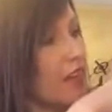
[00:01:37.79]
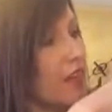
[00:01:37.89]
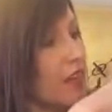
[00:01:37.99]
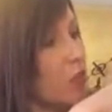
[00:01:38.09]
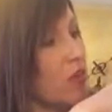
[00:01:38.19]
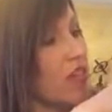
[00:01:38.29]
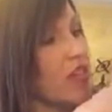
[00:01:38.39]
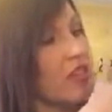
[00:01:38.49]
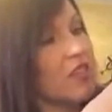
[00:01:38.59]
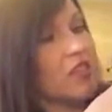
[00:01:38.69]
This one
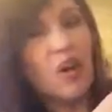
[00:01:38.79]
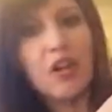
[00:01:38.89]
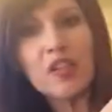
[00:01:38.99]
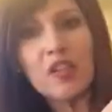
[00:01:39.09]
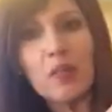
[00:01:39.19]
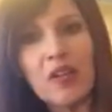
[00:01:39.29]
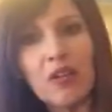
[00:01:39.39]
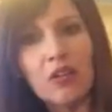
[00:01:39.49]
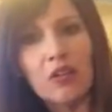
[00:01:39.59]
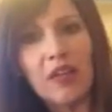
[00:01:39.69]
is starting to
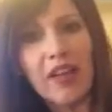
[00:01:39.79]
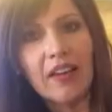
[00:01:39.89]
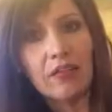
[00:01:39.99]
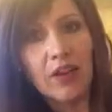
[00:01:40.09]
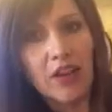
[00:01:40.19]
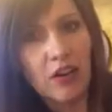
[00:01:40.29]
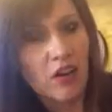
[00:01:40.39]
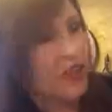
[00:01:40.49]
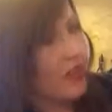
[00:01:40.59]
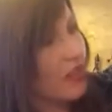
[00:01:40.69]
peel, like right here
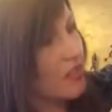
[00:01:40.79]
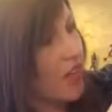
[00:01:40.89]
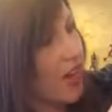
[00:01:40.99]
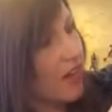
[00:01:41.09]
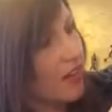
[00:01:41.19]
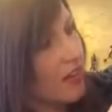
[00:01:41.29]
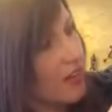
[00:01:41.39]
on the inside,